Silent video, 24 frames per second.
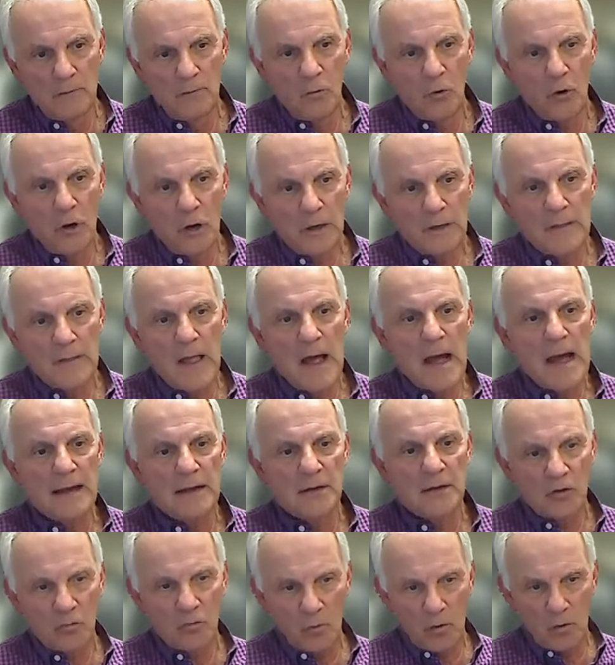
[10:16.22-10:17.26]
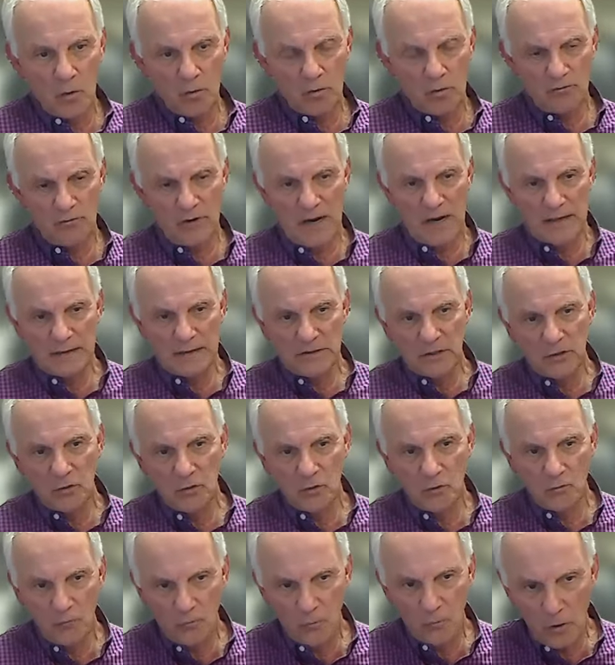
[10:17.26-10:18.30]
for our clients, what we're trying to
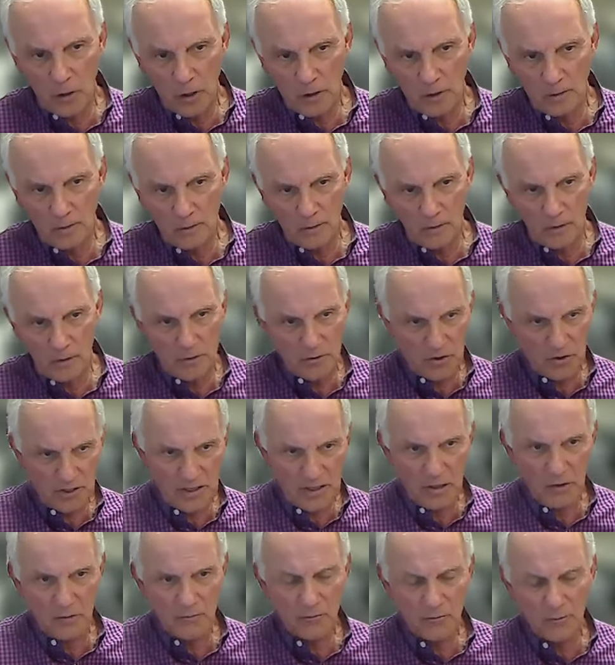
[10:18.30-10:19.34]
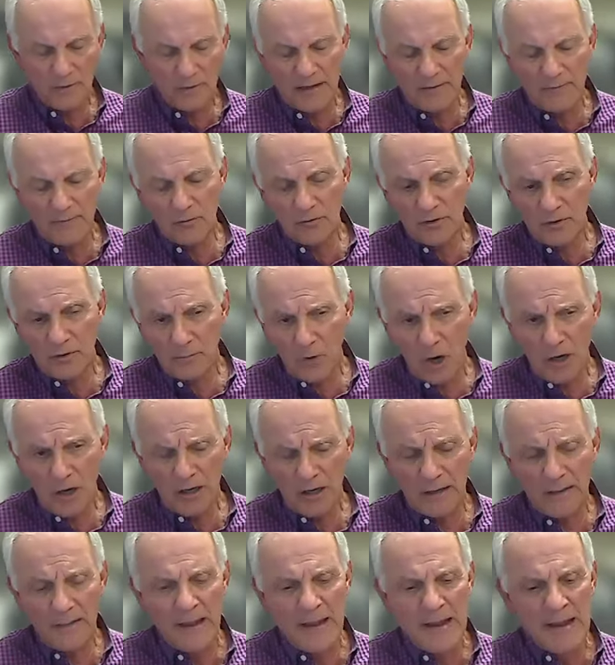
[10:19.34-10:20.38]
do for ourselves, whatever to
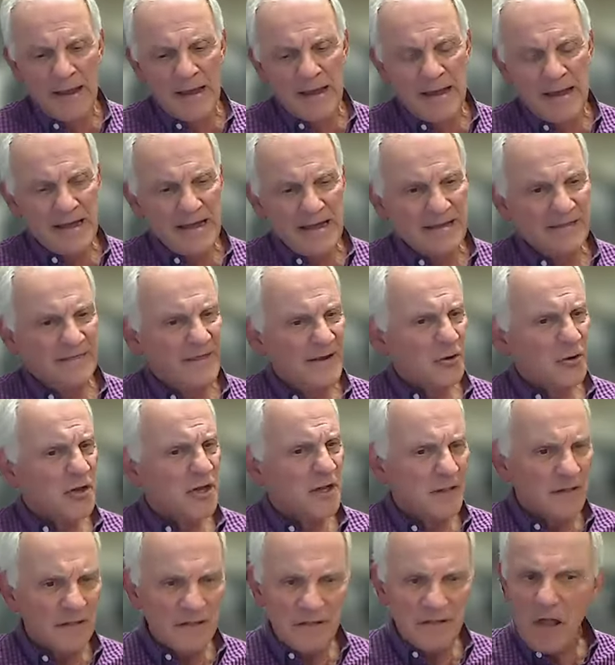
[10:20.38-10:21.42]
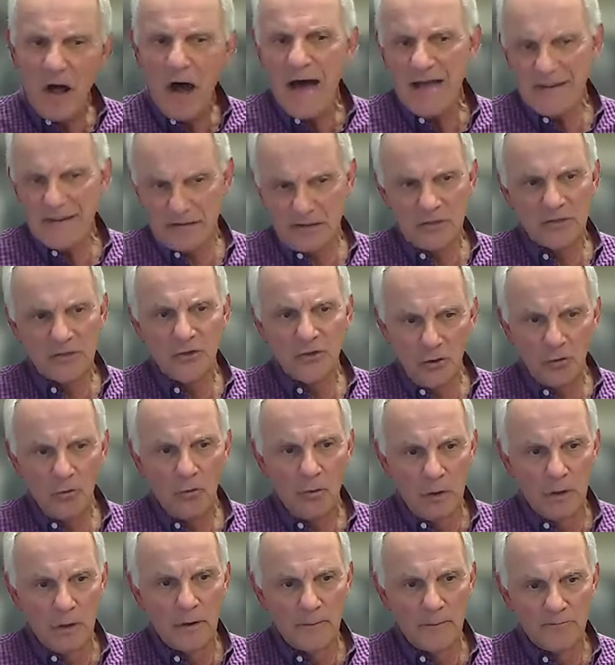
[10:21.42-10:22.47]
market, there's a lot to
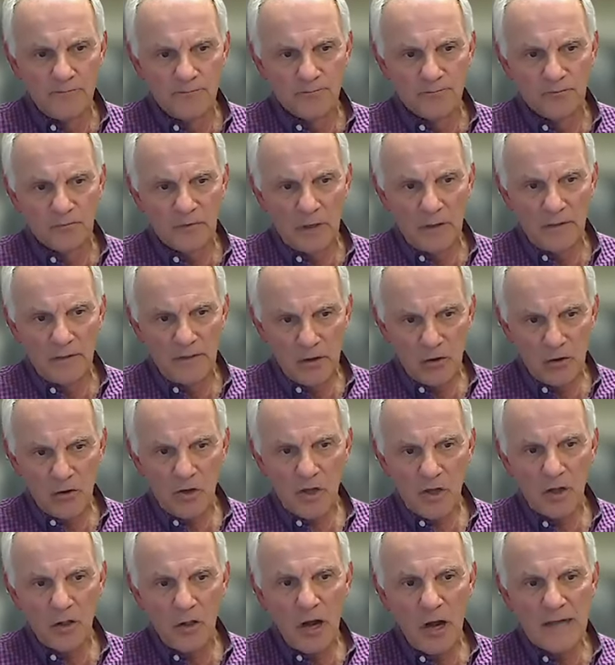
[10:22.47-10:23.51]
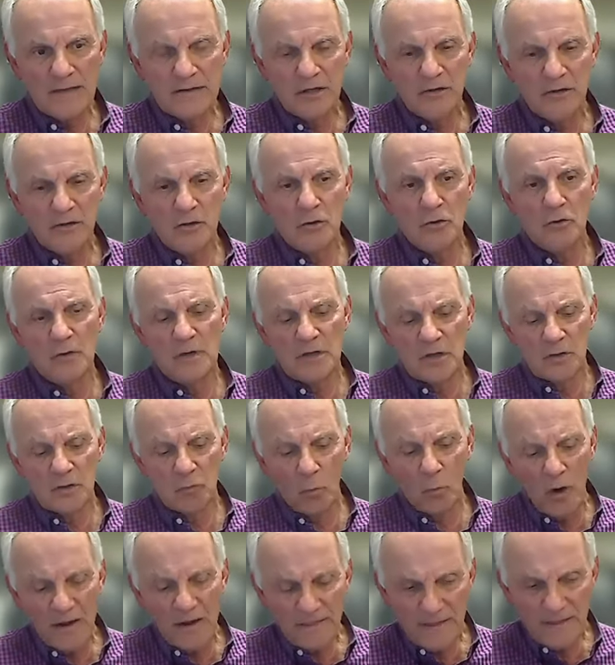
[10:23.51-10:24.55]
do. There is a lot to do.
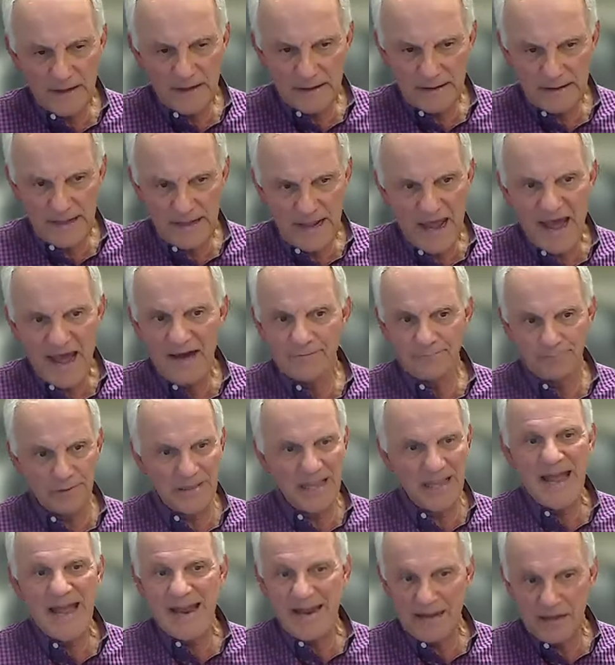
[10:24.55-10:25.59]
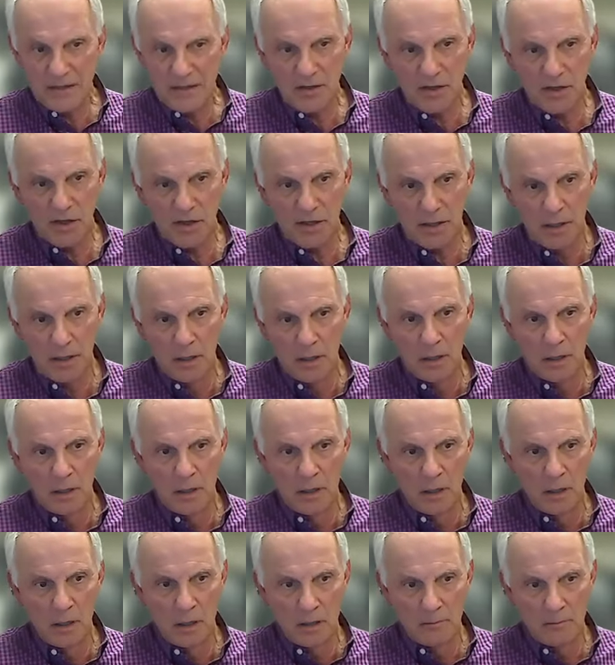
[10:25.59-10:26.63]
It's one thing to have plans,
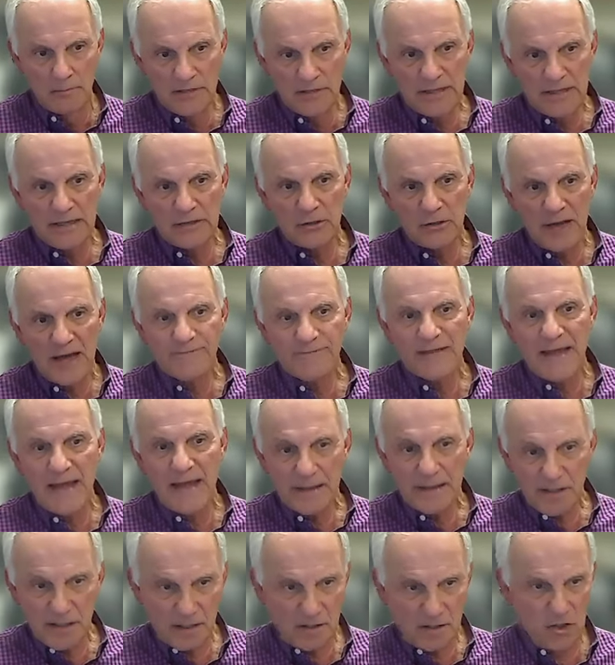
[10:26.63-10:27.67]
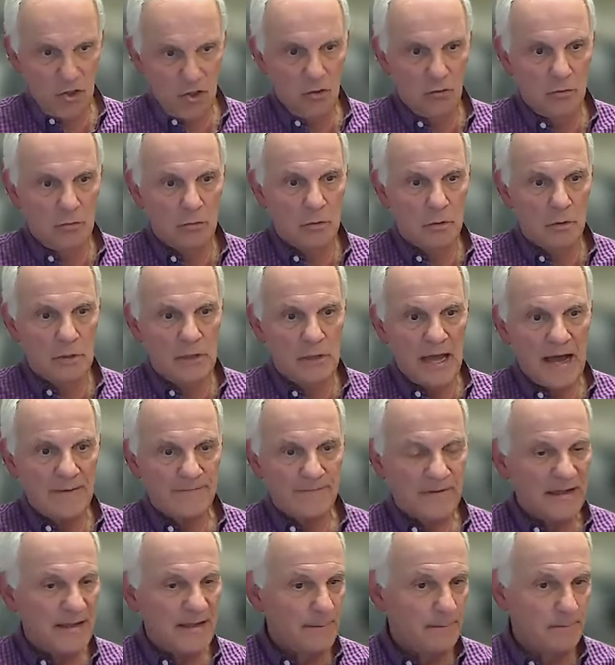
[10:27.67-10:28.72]
but then you have to execute, you
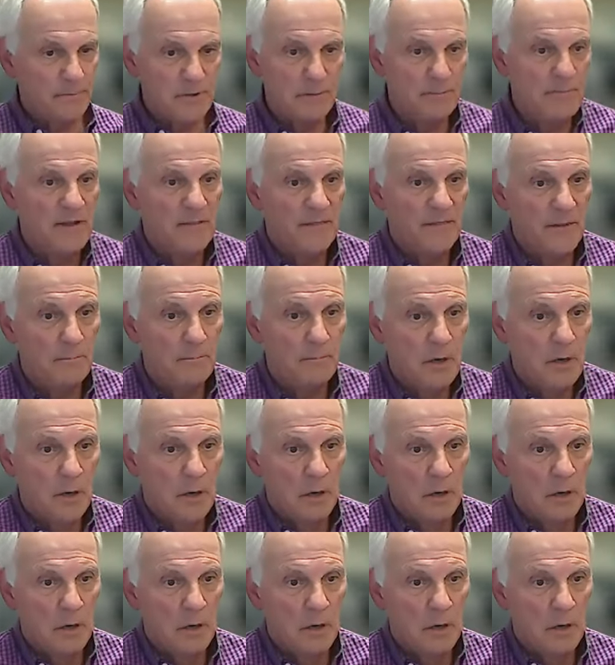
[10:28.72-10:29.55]
have to implement them.